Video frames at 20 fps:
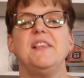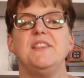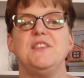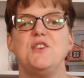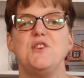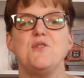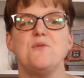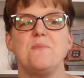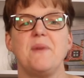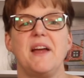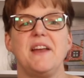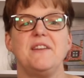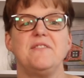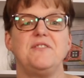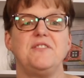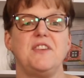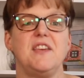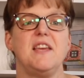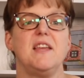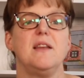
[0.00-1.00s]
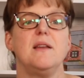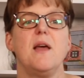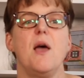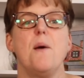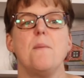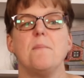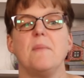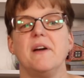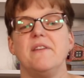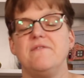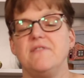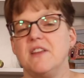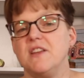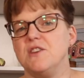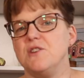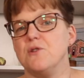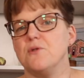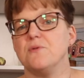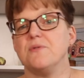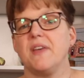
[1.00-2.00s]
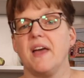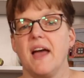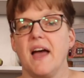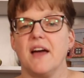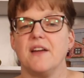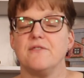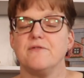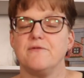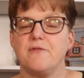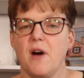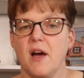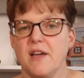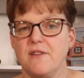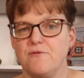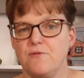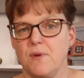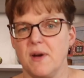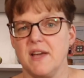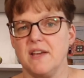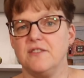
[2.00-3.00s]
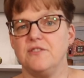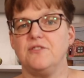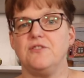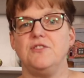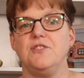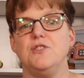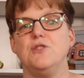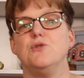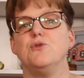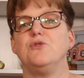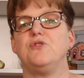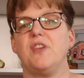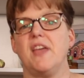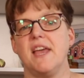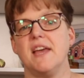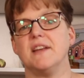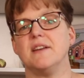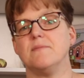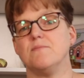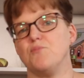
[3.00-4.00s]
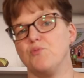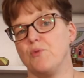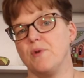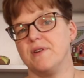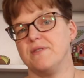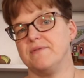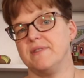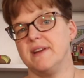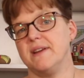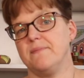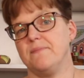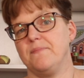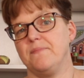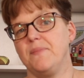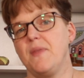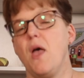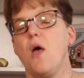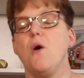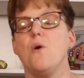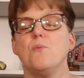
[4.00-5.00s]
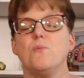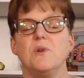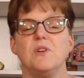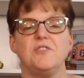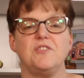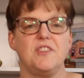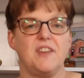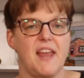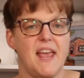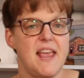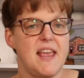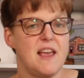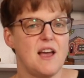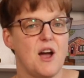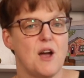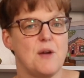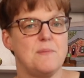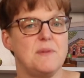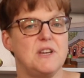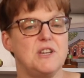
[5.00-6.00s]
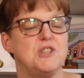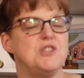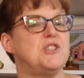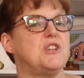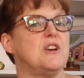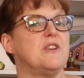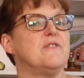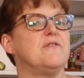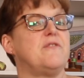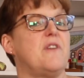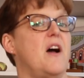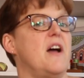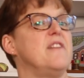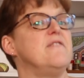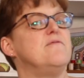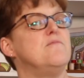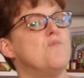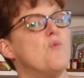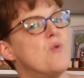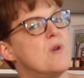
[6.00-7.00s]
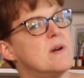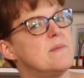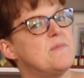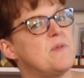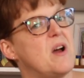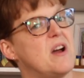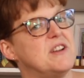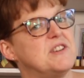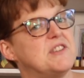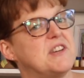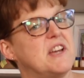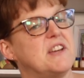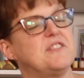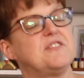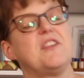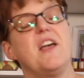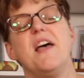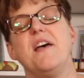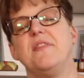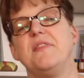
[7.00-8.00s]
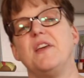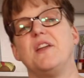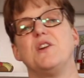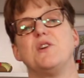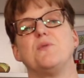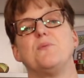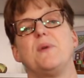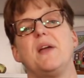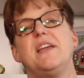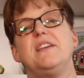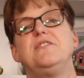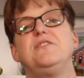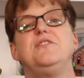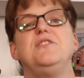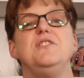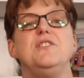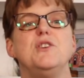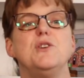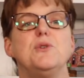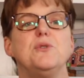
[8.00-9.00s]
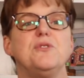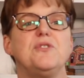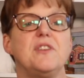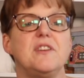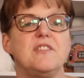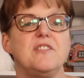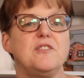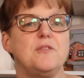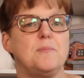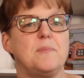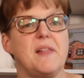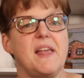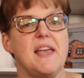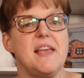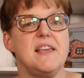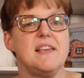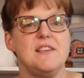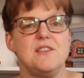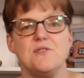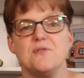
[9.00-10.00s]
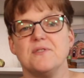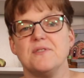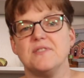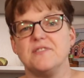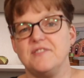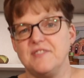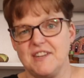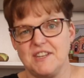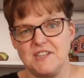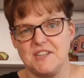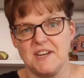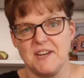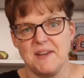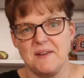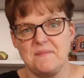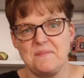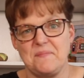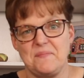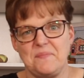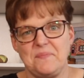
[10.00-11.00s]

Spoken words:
You might have seen my video that had 5 ways to use hand embroidery. Well, today I'm going to share 5 more projects that are ways to use and display your stitching.